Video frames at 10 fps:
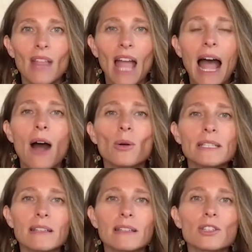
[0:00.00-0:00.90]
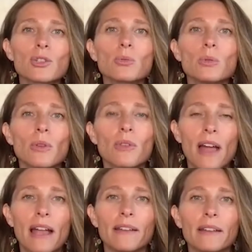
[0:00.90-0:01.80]
How is it a tool
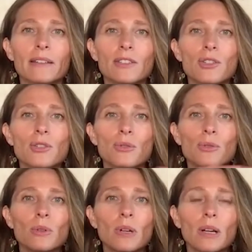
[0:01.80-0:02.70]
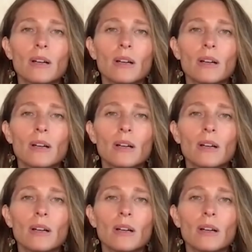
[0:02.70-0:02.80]
then to